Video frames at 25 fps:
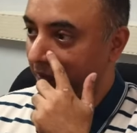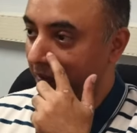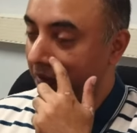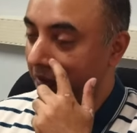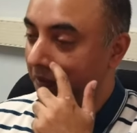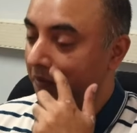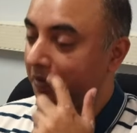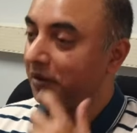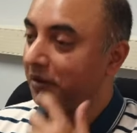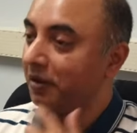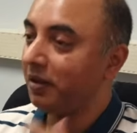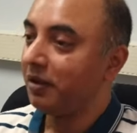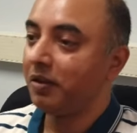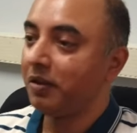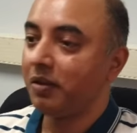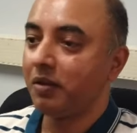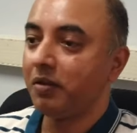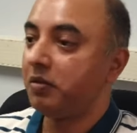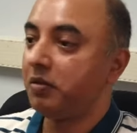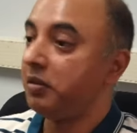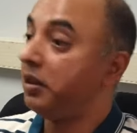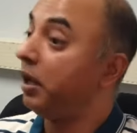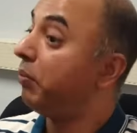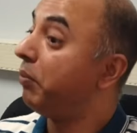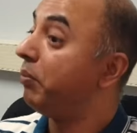Okay?
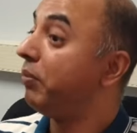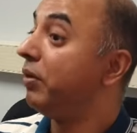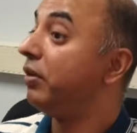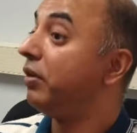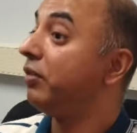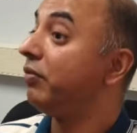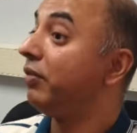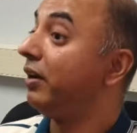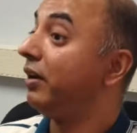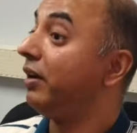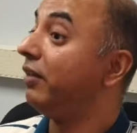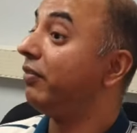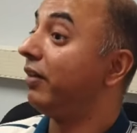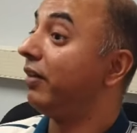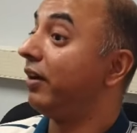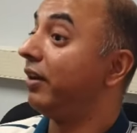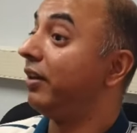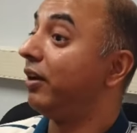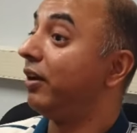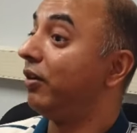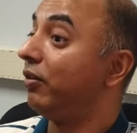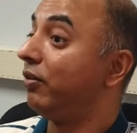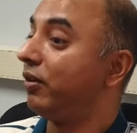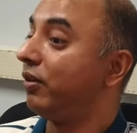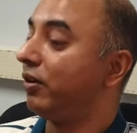Numbers will
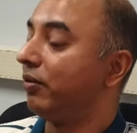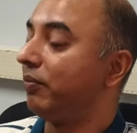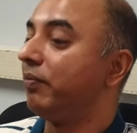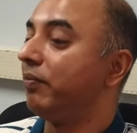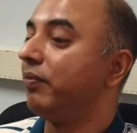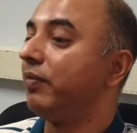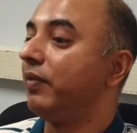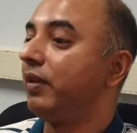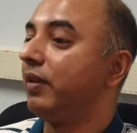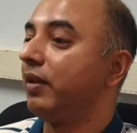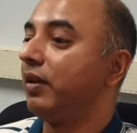define the outcome.